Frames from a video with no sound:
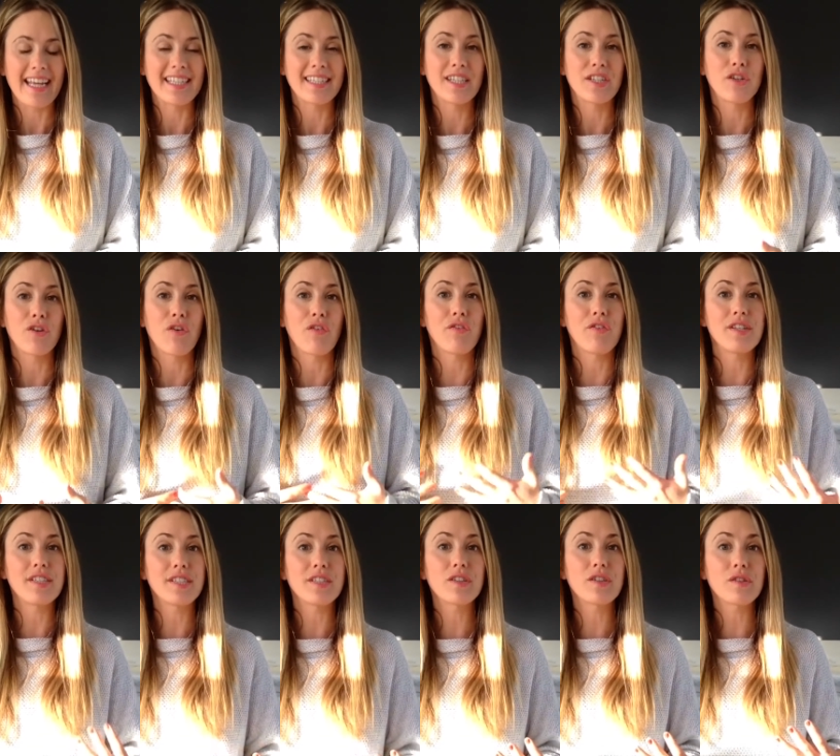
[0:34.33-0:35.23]
is that your
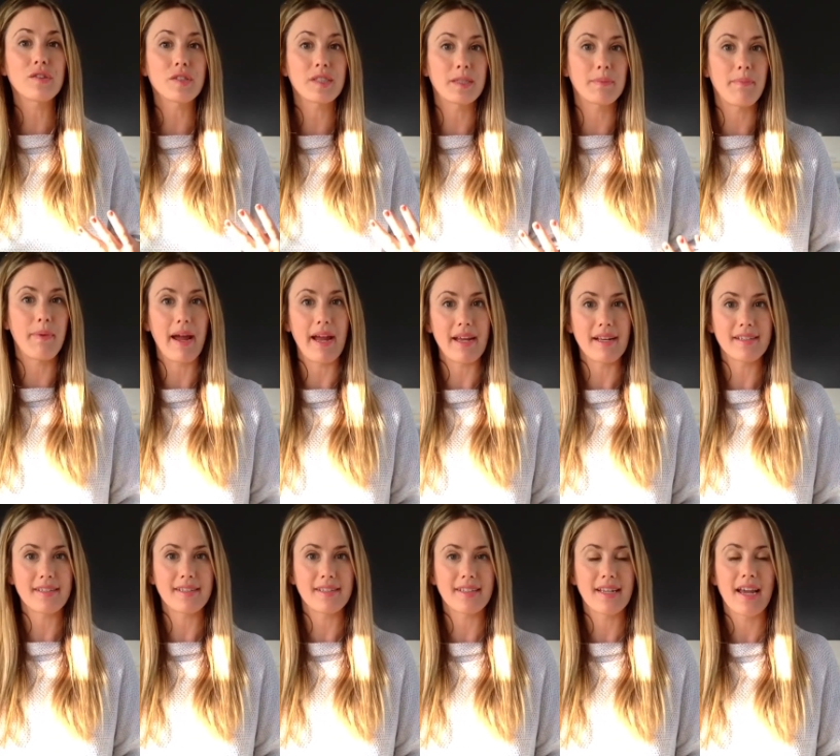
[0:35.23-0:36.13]
physical
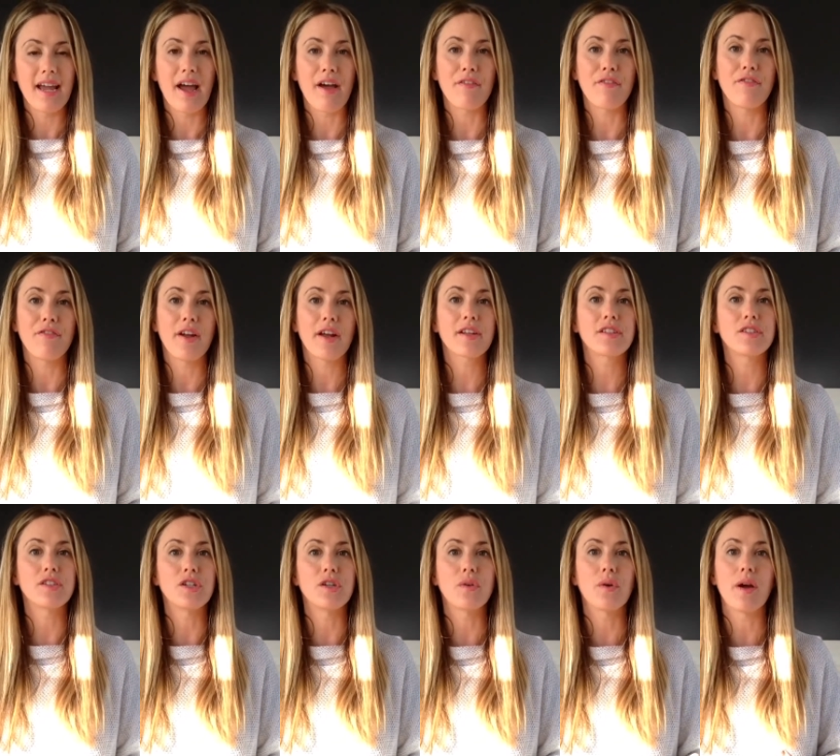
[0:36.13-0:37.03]
space
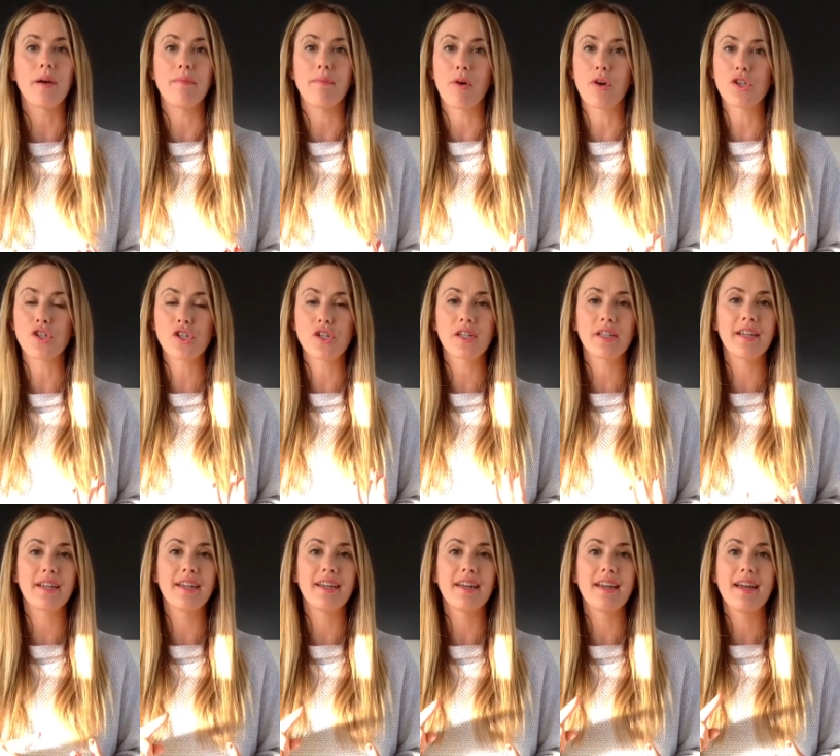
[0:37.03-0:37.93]
affects you
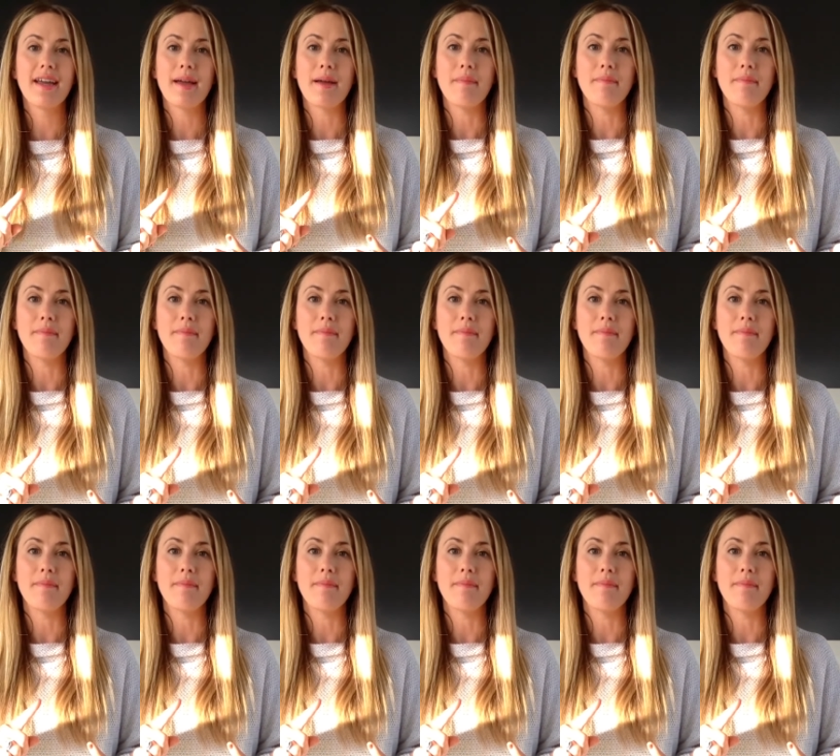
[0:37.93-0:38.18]
emotionally,